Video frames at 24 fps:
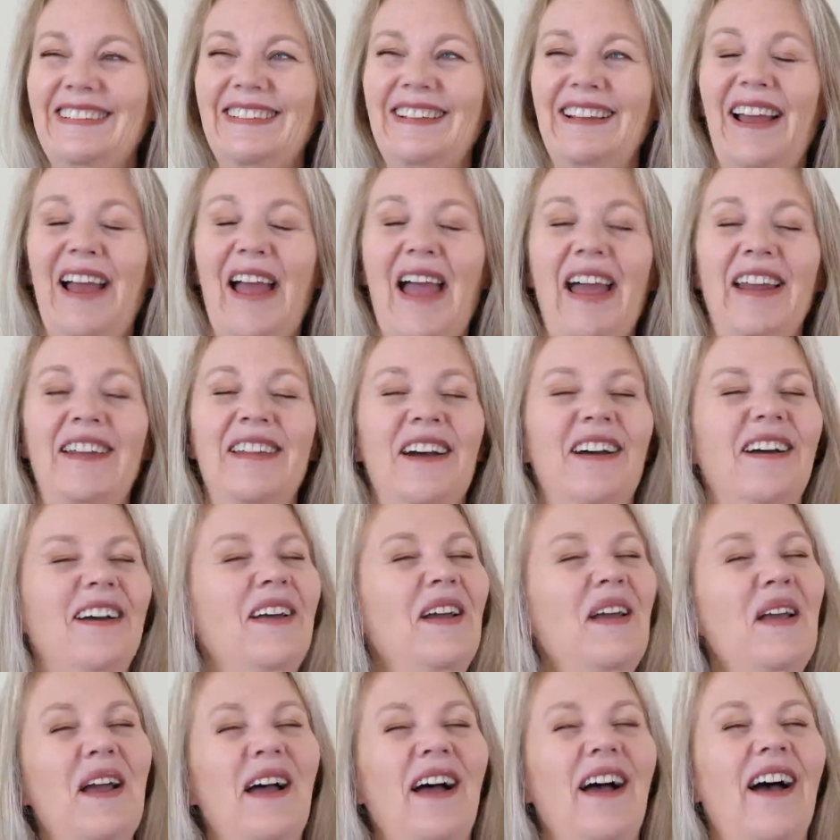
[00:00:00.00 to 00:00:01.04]
And
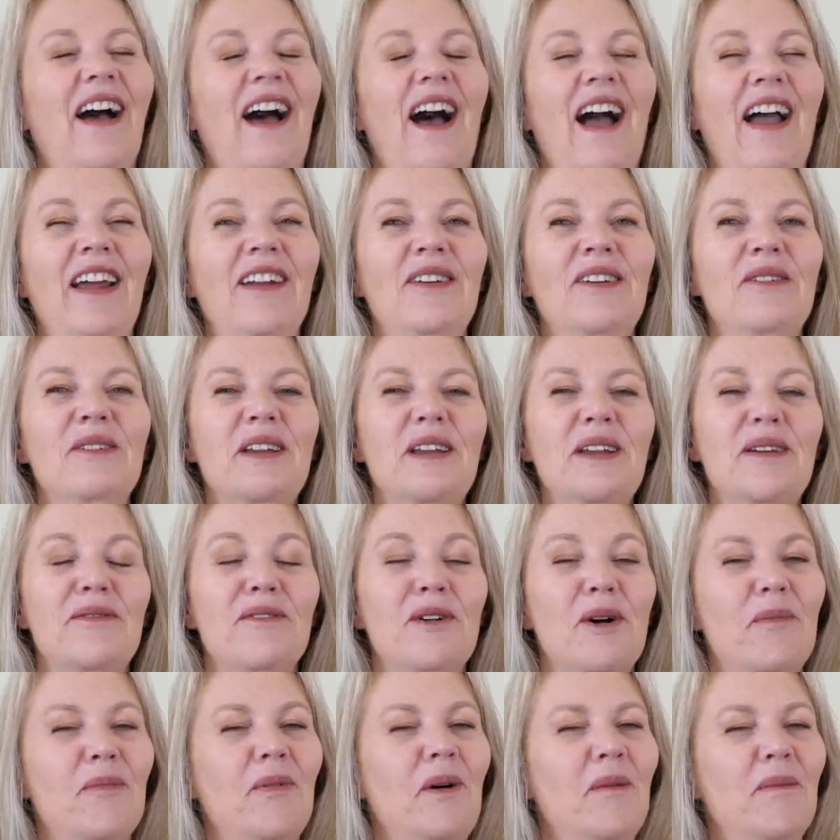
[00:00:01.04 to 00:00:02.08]
I don't give
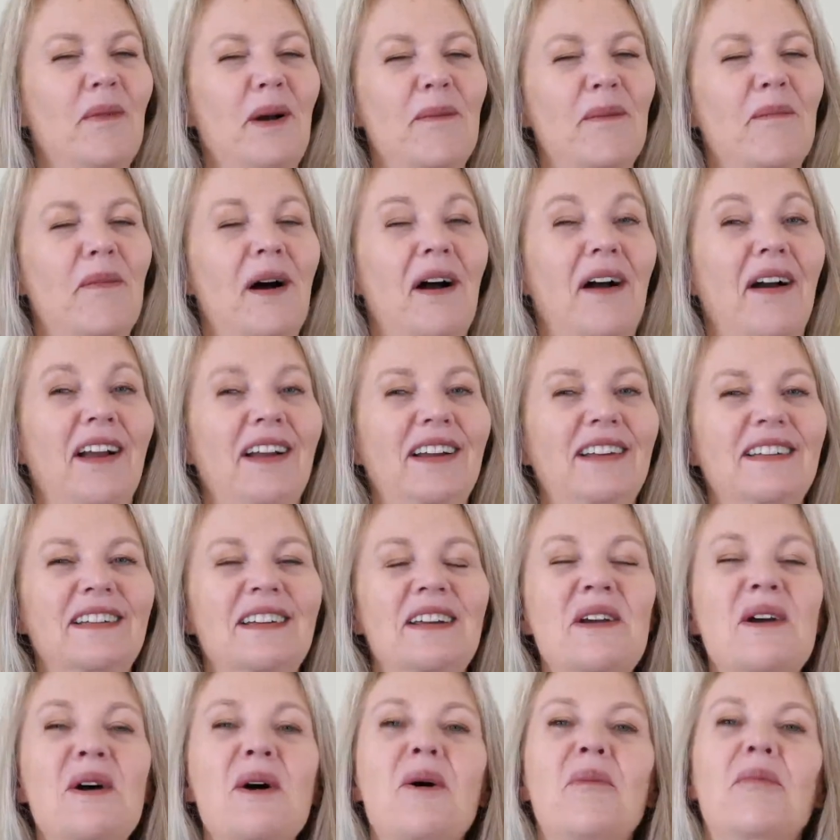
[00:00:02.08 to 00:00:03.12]
up on my mind,
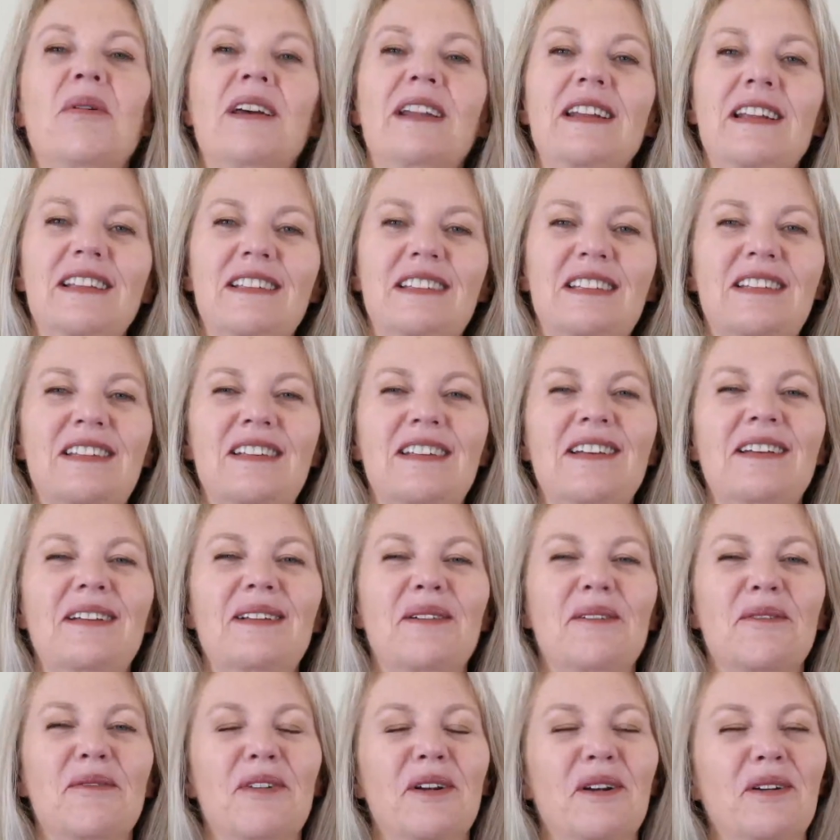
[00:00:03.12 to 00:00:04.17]
but it's
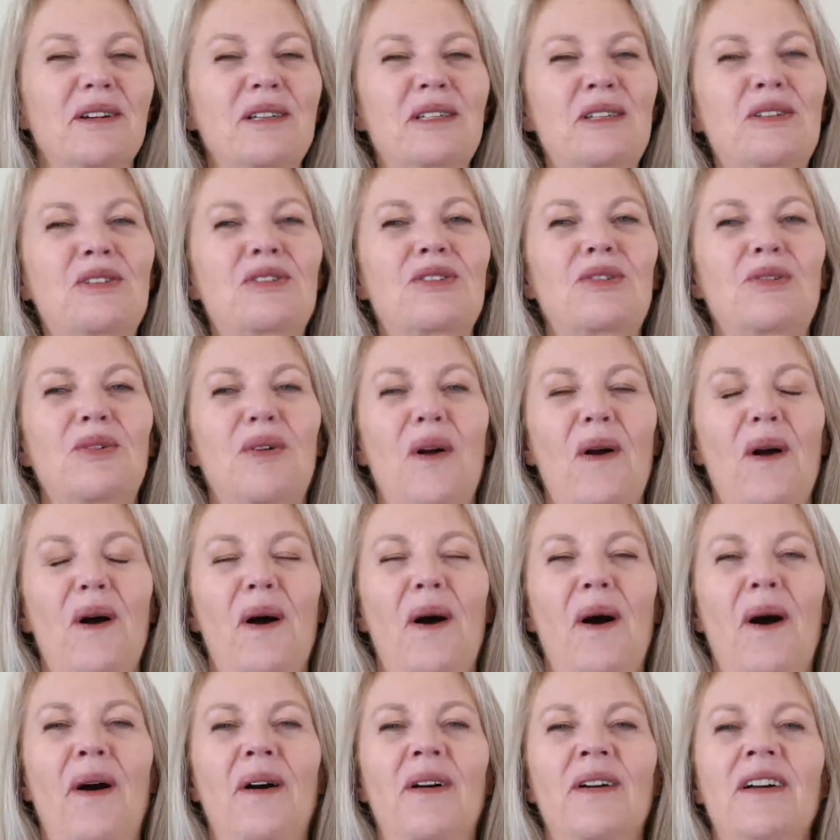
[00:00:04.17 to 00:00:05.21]
still a very
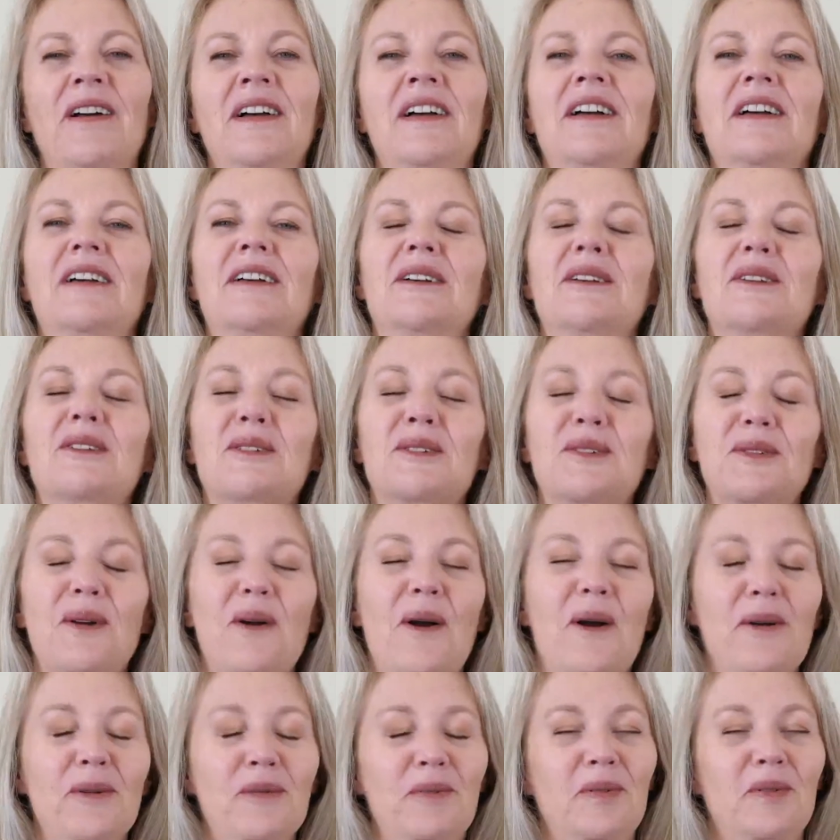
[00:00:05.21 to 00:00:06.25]
strong
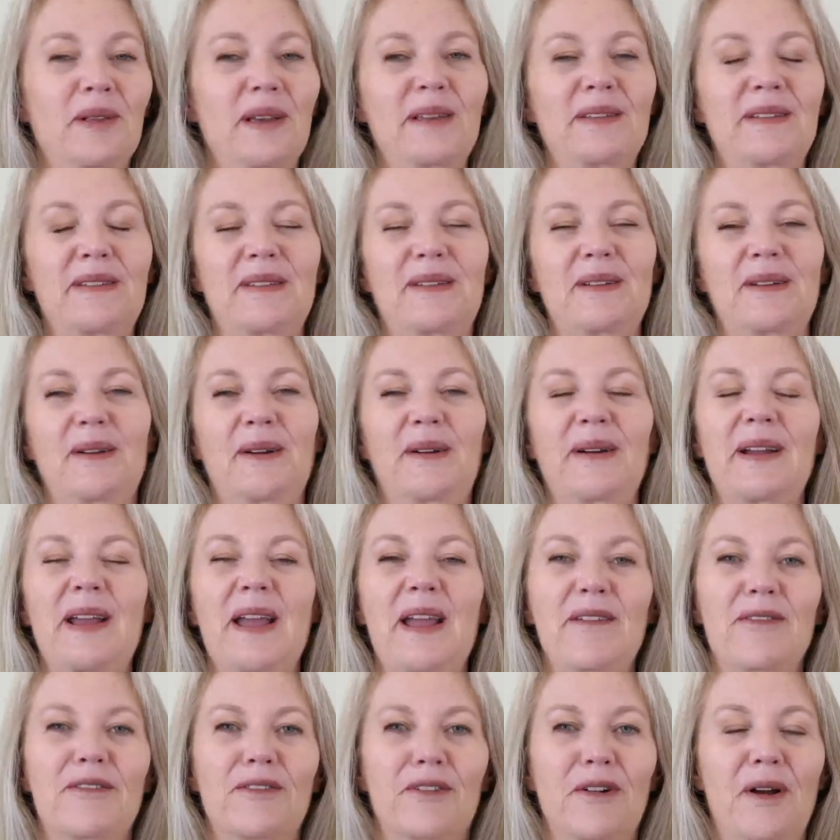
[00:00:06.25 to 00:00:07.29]
place to
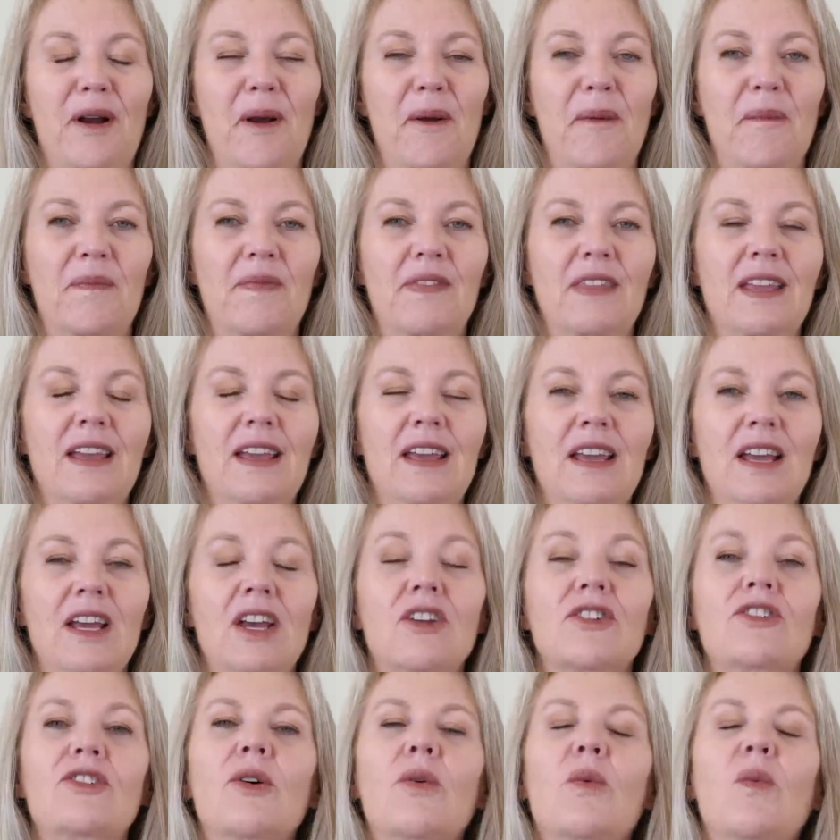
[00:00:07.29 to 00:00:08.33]
create from.
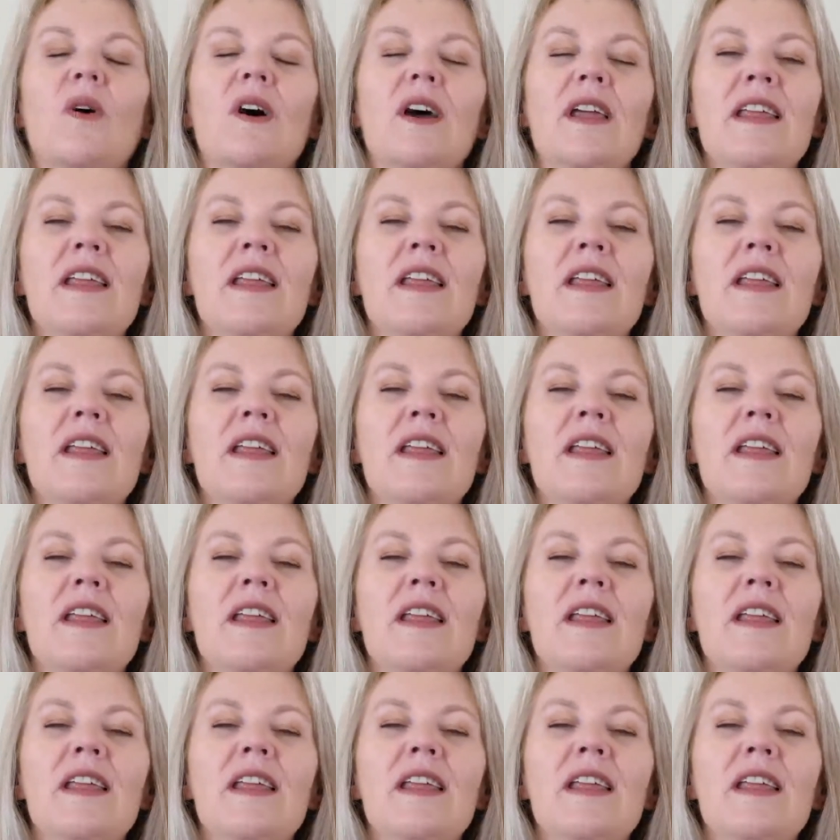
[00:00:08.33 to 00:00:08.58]
So what